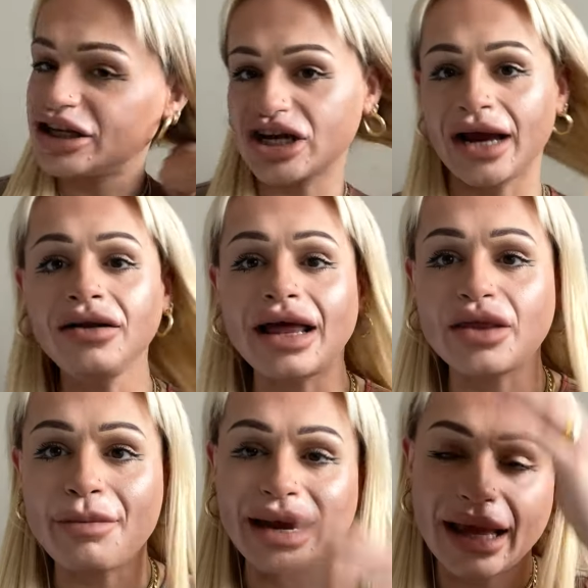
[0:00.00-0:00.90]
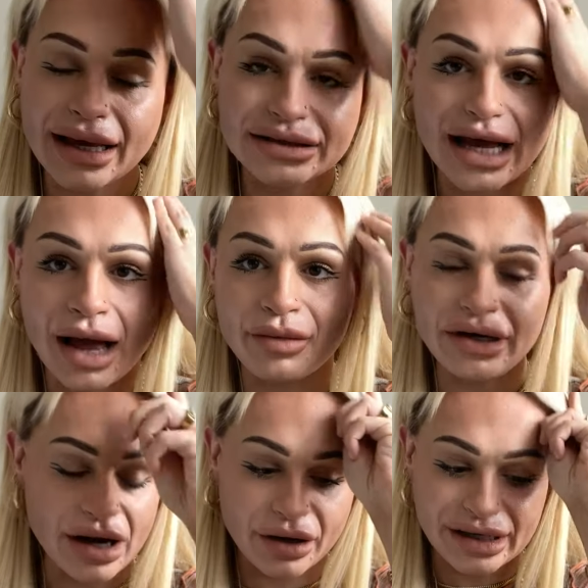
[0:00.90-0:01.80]
channel at the minute is, I'm,
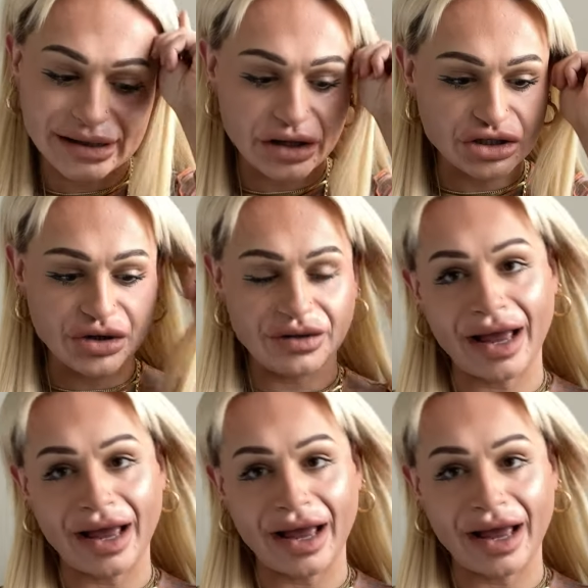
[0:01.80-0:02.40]
you know, going to tell you the truth.